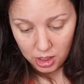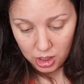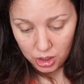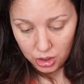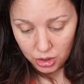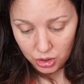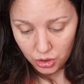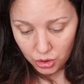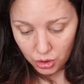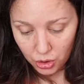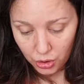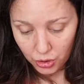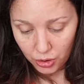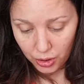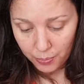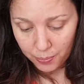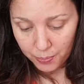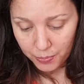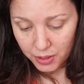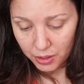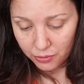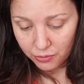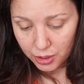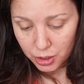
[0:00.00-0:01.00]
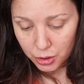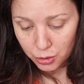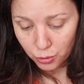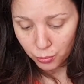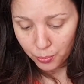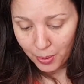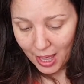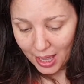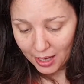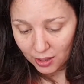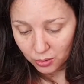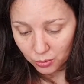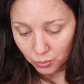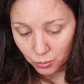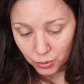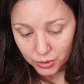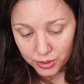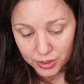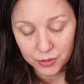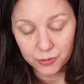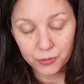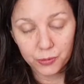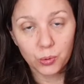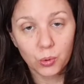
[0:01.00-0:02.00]
So the, the original pattern
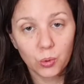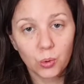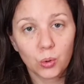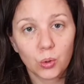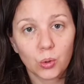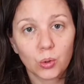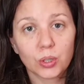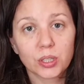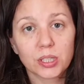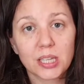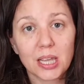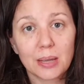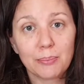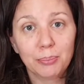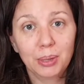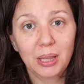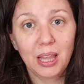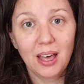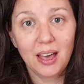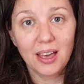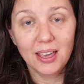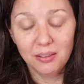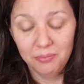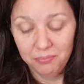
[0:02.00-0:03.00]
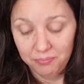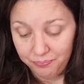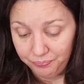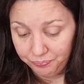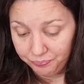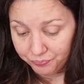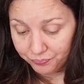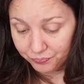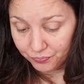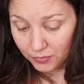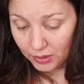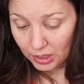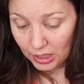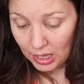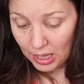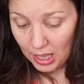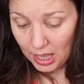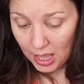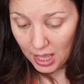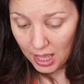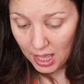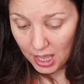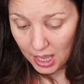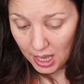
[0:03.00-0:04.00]
was for Templi
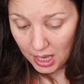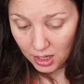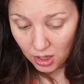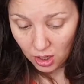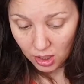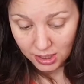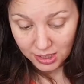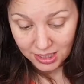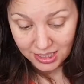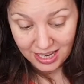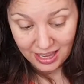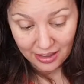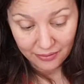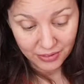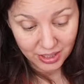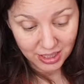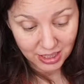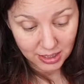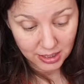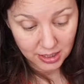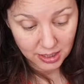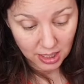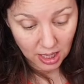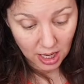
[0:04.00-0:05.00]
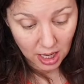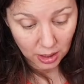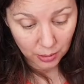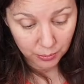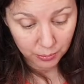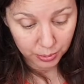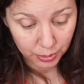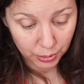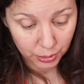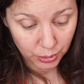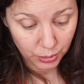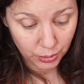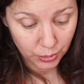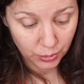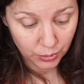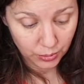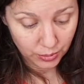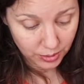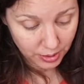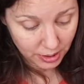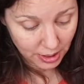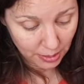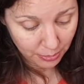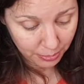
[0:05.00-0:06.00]
and I didn't have any dark blue
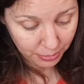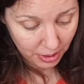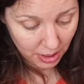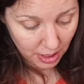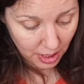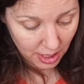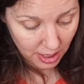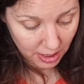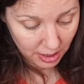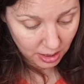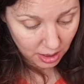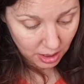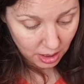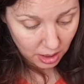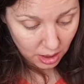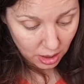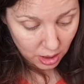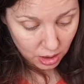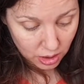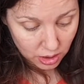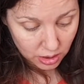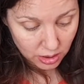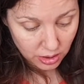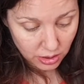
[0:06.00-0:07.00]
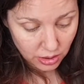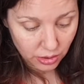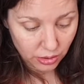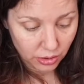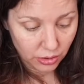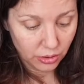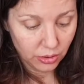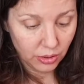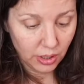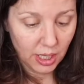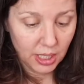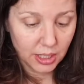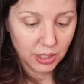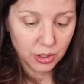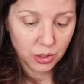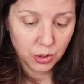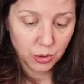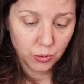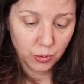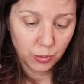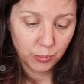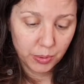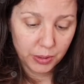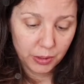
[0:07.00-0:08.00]
Templi. So I had to
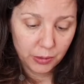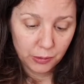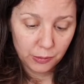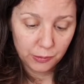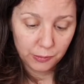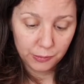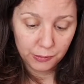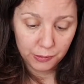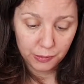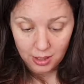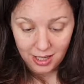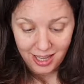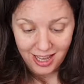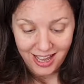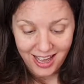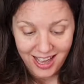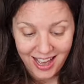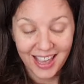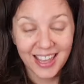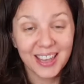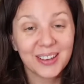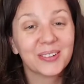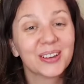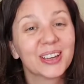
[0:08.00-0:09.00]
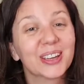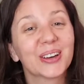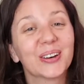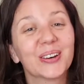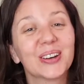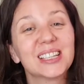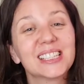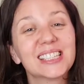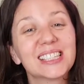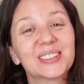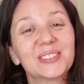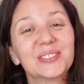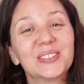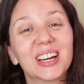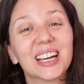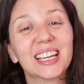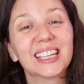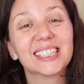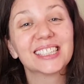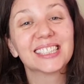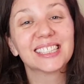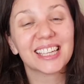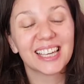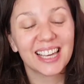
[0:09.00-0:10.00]
do a bit of, ah, here we go, I did write
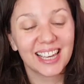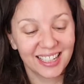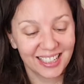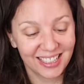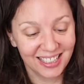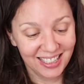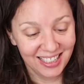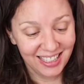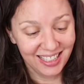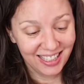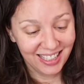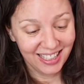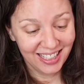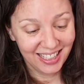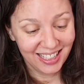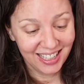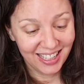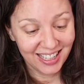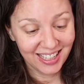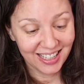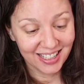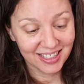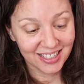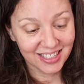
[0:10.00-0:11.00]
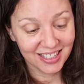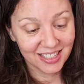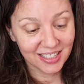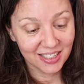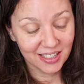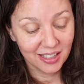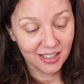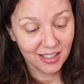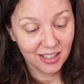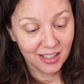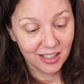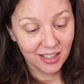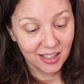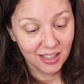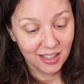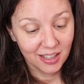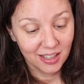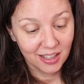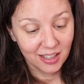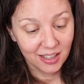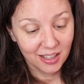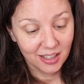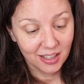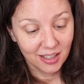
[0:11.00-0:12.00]
it down. It's
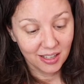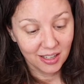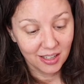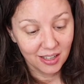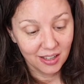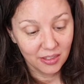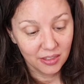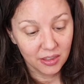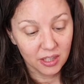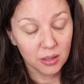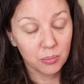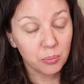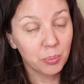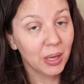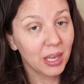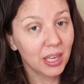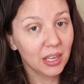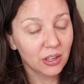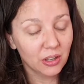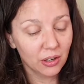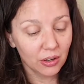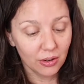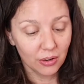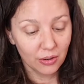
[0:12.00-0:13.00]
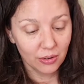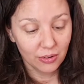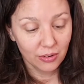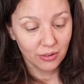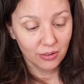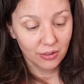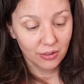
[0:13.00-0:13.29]
the Pico.